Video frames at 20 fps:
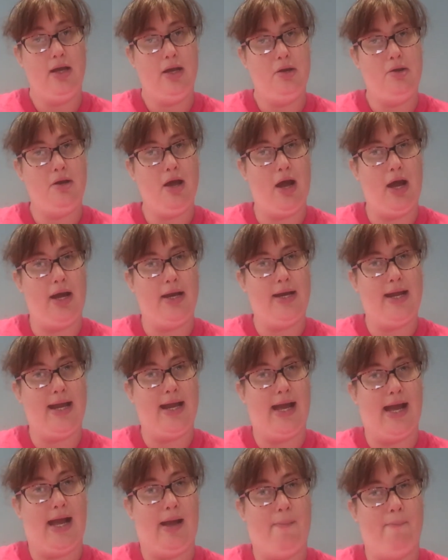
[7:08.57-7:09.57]
9
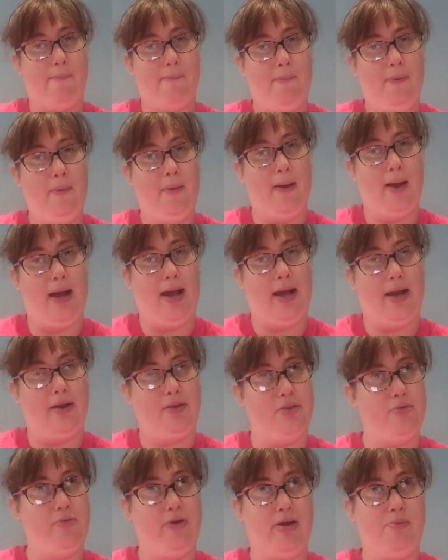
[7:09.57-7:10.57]
AM
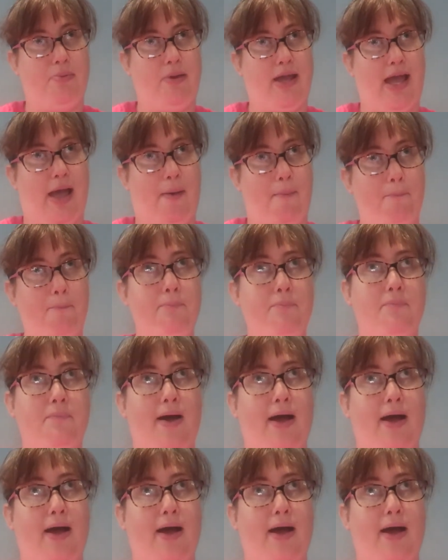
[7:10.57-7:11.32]
and 3 PM,